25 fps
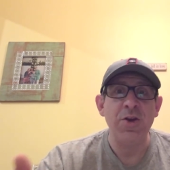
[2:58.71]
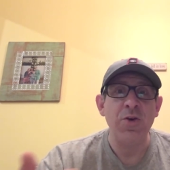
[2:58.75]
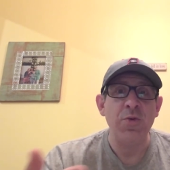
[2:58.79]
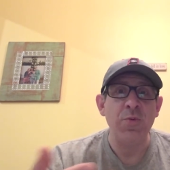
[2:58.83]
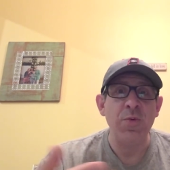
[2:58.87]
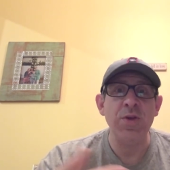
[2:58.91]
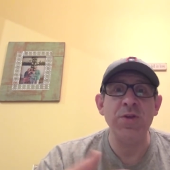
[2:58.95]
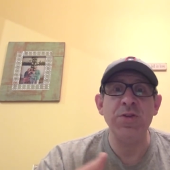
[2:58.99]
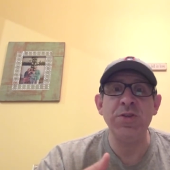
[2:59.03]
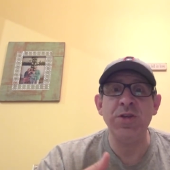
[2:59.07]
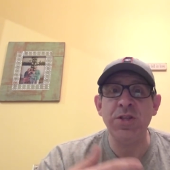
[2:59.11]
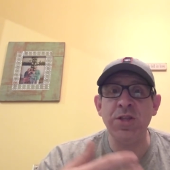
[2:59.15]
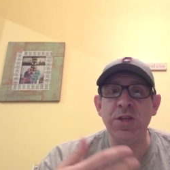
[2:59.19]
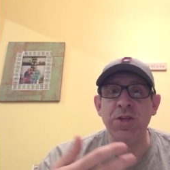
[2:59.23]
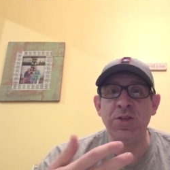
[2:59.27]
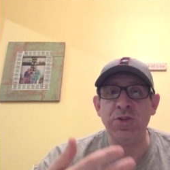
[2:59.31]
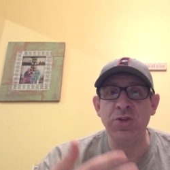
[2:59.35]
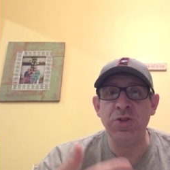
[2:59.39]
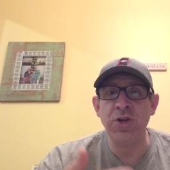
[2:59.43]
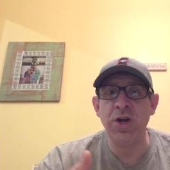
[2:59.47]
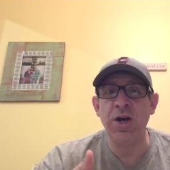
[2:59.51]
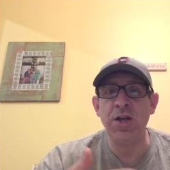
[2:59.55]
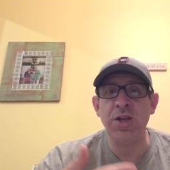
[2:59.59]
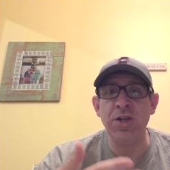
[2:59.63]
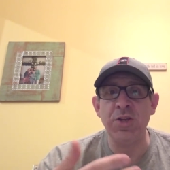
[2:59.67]
We see that
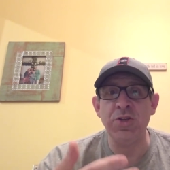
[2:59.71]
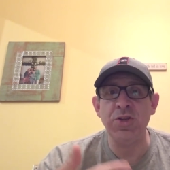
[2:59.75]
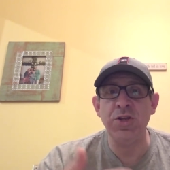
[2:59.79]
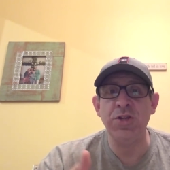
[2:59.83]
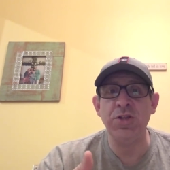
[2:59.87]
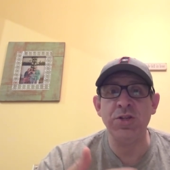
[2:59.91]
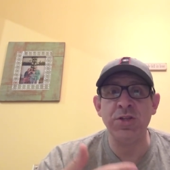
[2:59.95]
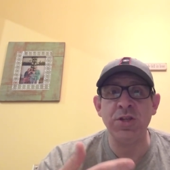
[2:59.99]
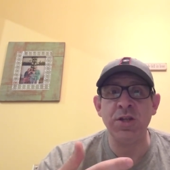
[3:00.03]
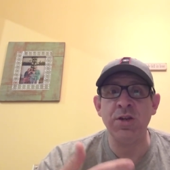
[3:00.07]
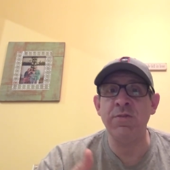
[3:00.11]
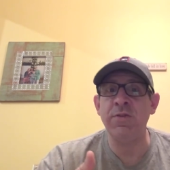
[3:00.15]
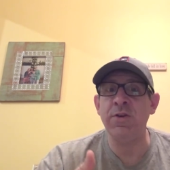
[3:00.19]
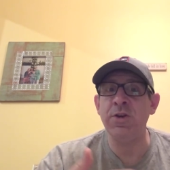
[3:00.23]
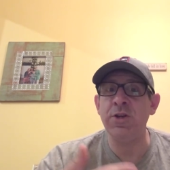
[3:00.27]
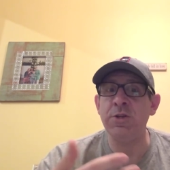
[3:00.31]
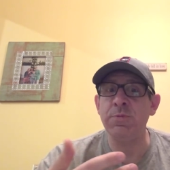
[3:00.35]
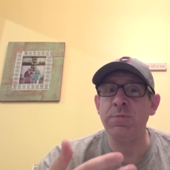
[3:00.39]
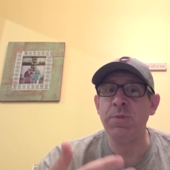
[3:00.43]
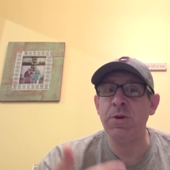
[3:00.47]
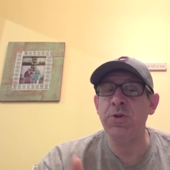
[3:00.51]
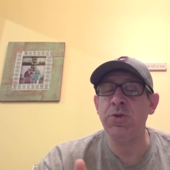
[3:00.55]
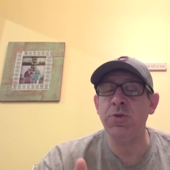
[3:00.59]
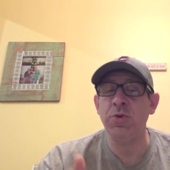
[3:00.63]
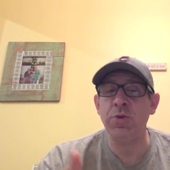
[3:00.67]
John and Jesus had a very
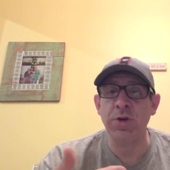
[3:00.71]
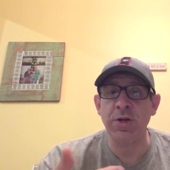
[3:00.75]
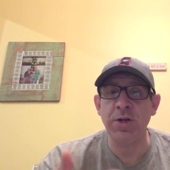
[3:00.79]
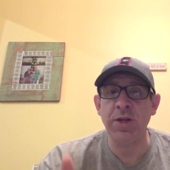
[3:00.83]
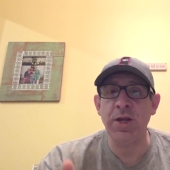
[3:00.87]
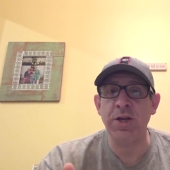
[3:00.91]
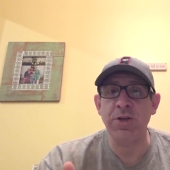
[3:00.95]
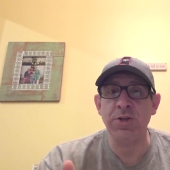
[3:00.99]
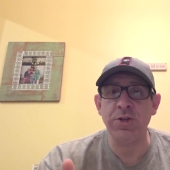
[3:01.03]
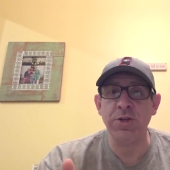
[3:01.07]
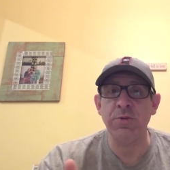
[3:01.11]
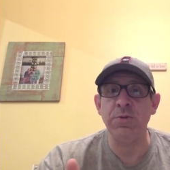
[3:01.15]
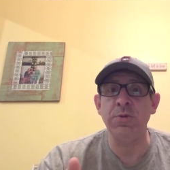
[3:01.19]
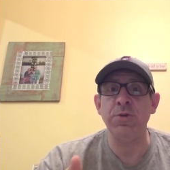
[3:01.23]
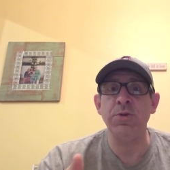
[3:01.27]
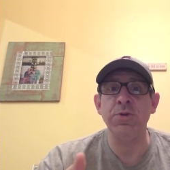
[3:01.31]
special connection.